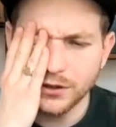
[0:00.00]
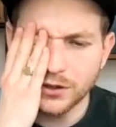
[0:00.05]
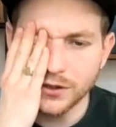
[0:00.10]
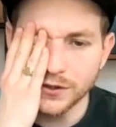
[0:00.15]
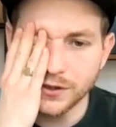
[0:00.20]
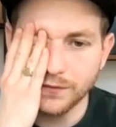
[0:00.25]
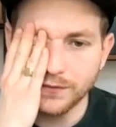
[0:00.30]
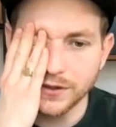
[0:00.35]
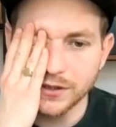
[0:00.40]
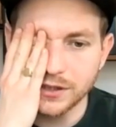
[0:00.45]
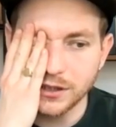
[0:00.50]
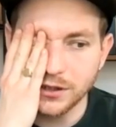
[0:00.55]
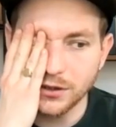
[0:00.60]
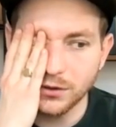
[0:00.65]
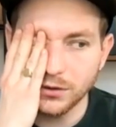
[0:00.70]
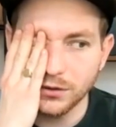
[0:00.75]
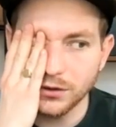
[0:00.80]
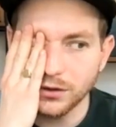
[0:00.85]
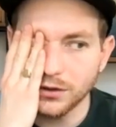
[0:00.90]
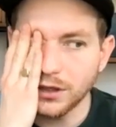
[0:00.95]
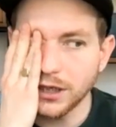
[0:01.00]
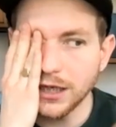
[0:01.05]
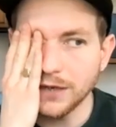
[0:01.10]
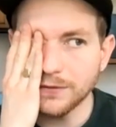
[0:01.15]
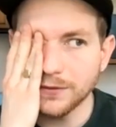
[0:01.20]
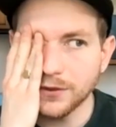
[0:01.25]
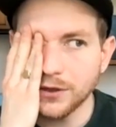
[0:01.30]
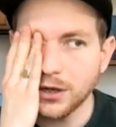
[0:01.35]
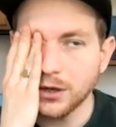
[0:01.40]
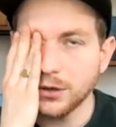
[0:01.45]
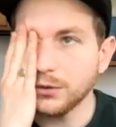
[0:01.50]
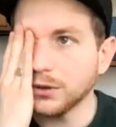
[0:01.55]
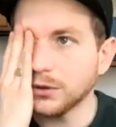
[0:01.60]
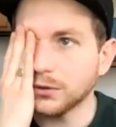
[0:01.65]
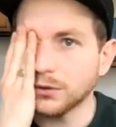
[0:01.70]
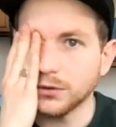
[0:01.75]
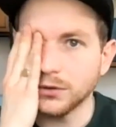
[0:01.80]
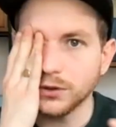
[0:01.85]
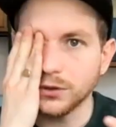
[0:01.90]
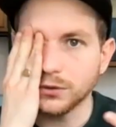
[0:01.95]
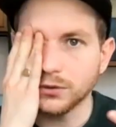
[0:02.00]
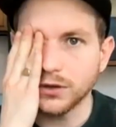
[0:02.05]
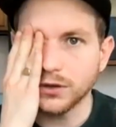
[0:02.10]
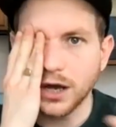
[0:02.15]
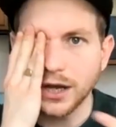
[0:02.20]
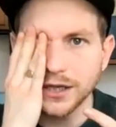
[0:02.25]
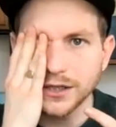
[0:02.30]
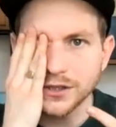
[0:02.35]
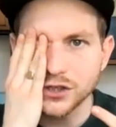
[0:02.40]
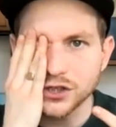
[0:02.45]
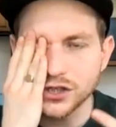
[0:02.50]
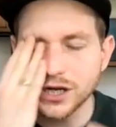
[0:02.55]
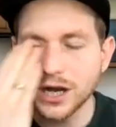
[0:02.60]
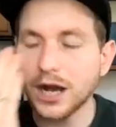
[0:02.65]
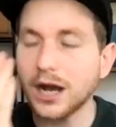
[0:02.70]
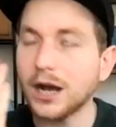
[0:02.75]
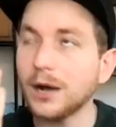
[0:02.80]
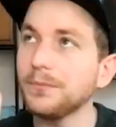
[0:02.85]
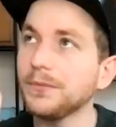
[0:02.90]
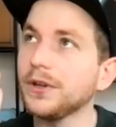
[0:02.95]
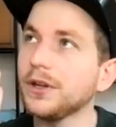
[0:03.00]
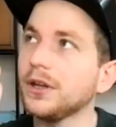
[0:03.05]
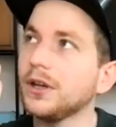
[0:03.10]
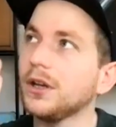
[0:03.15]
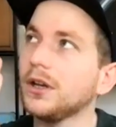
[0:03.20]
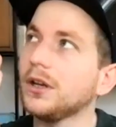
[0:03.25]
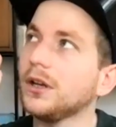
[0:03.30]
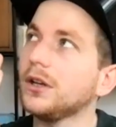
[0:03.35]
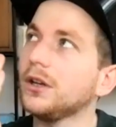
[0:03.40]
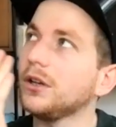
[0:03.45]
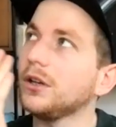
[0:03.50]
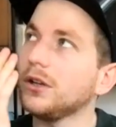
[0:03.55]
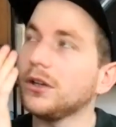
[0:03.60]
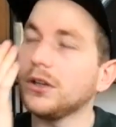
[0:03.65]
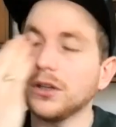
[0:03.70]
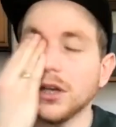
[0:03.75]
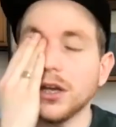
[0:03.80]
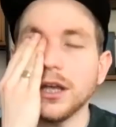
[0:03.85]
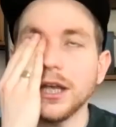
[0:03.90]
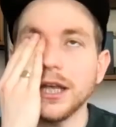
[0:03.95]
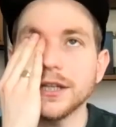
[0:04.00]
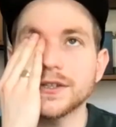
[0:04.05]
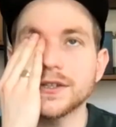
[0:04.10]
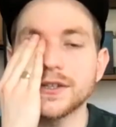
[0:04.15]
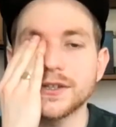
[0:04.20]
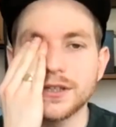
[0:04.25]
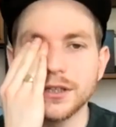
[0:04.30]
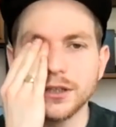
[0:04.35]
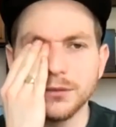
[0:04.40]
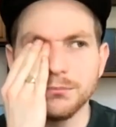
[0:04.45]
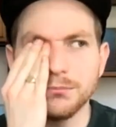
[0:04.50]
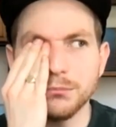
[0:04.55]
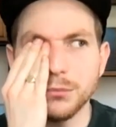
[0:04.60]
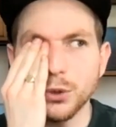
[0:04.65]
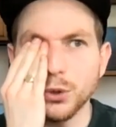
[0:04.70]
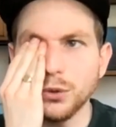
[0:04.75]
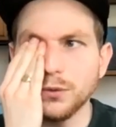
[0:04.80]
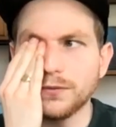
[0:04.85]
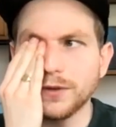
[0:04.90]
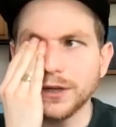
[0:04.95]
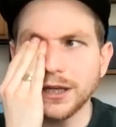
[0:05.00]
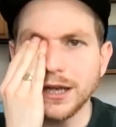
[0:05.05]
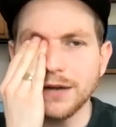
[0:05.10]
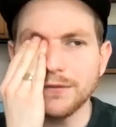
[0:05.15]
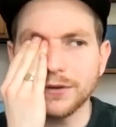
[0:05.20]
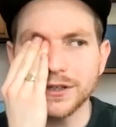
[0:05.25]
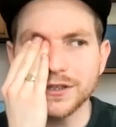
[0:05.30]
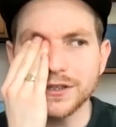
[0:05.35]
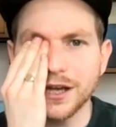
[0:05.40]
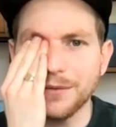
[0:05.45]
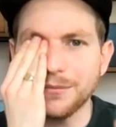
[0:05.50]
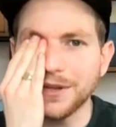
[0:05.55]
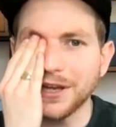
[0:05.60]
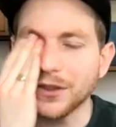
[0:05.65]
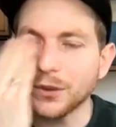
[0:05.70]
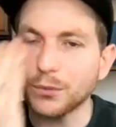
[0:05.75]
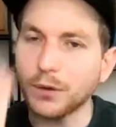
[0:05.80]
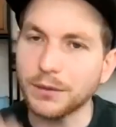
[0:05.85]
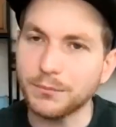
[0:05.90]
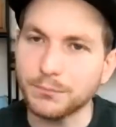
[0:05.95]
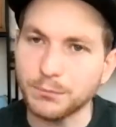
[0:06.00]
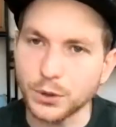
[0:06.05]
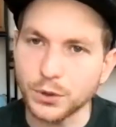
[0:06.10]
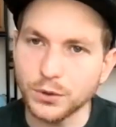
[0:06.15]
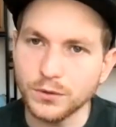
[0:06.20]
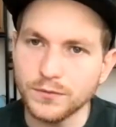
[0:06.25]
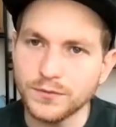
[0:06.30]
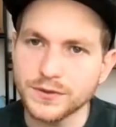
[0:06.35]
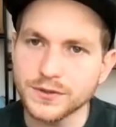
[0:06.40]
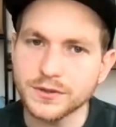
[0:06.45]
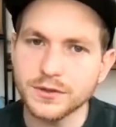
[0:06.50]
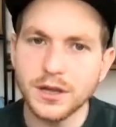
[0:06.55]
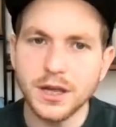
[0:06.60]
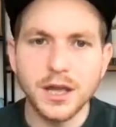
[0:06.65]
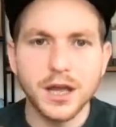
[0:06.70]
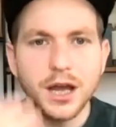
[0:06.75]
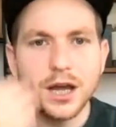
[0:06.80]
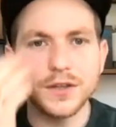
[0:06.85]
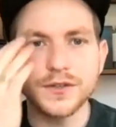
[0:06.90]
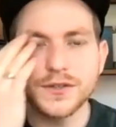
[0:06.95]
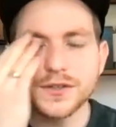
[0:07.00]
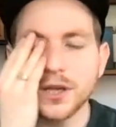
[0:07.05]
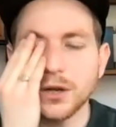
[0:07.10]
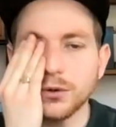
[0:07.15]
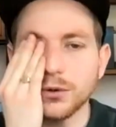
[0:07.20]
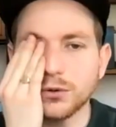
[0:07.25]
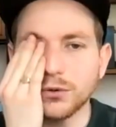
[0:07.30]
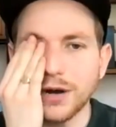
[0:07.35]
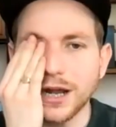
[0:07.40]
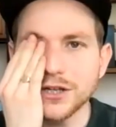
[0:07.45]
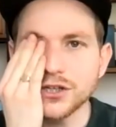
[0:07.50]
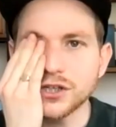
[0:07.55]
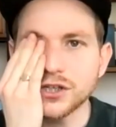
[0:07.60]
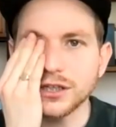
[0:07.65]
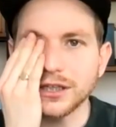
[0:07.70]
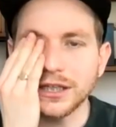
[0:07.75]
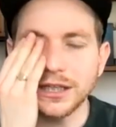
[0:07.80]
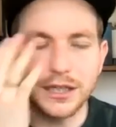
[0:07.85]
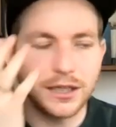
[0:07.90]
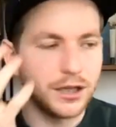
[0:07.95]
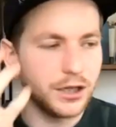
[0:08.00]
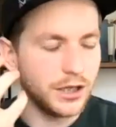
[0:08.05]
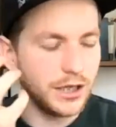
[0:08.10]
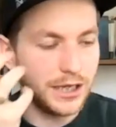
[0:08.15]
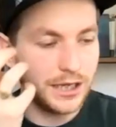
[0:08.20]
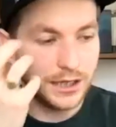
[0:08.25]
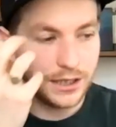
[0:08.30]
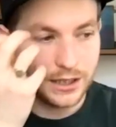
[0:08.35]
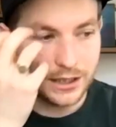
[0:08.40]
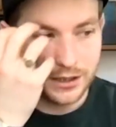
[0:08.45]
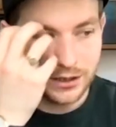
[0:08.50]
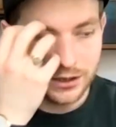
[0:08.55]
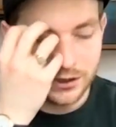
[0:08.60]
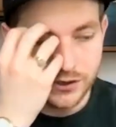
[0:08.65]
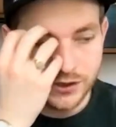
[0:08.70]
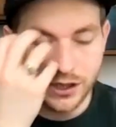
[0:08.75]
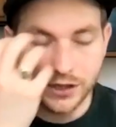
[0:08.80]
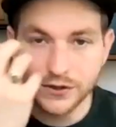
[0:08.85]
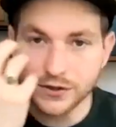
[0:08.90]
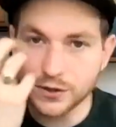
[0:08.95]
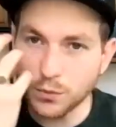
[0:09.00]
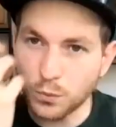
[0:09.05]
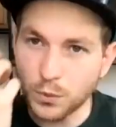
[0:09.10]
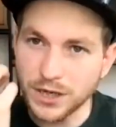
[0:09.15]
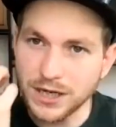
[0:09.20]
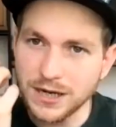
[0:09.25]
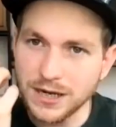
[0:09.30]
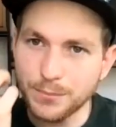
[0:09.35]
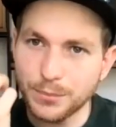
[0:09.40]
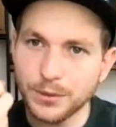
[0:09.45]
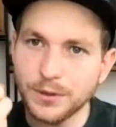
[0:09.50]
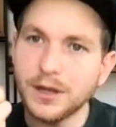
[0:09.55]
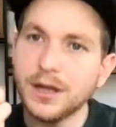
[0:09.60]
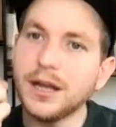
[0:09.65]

because obviously you're even though your your eye is shut, it's still moving every time the other one moves. Yeah. And so gradually it starts to weep.